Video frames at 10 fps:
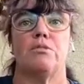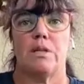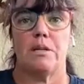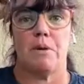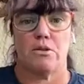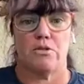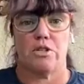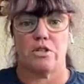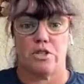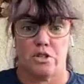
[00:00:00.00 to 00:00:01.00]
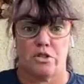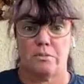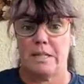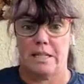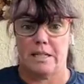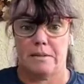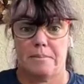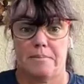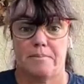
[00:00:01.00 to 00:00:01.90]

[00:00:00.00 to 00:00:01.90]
you want to post on social media?